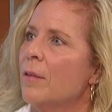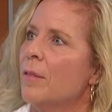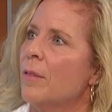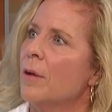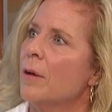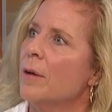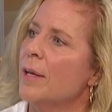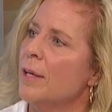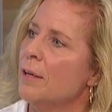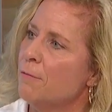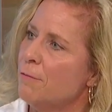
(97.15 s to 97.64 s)

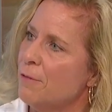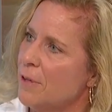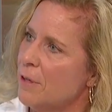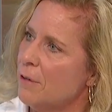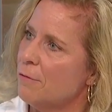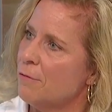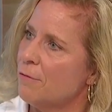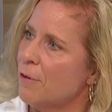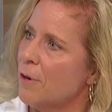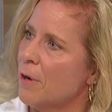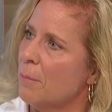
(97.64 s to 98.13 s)
the
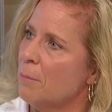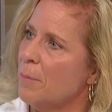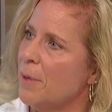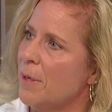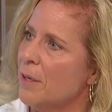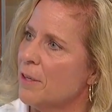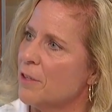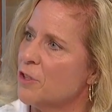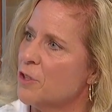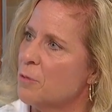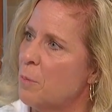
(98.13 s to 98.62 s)
infant from
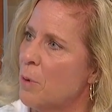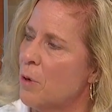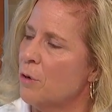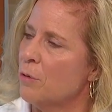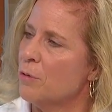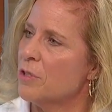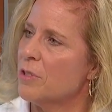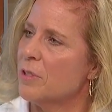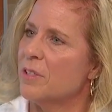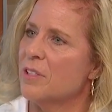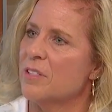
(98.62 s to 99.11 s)
being
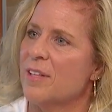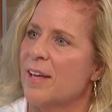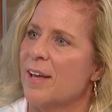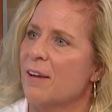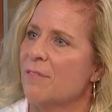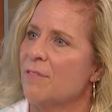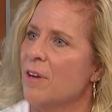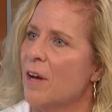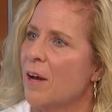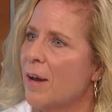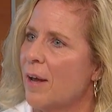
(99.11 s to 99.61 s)
exposed because they
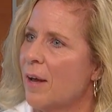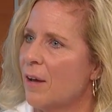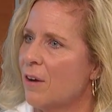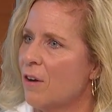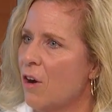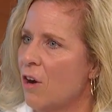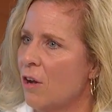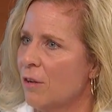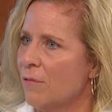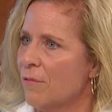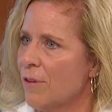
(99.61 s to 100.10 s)
have not had
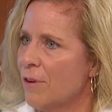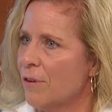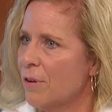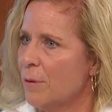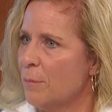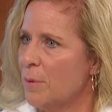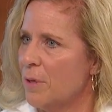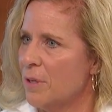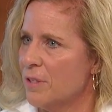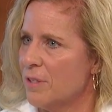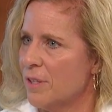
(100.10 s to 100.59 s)
all of their
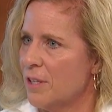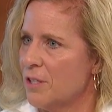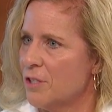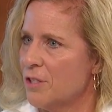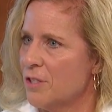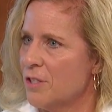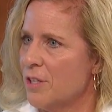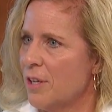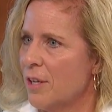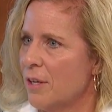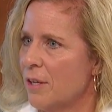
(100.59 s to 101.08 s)

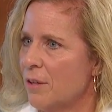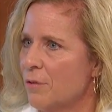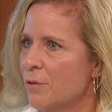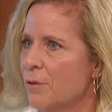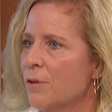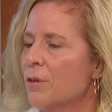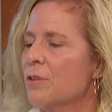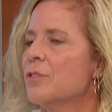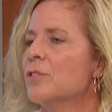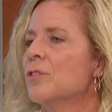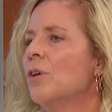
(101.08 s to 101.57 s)
immunizations yet
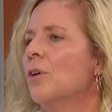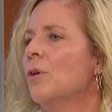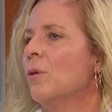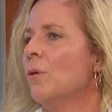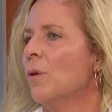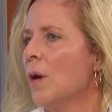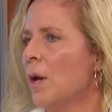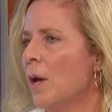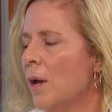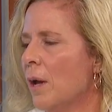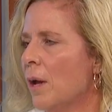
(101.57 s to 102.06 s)
either. So sure.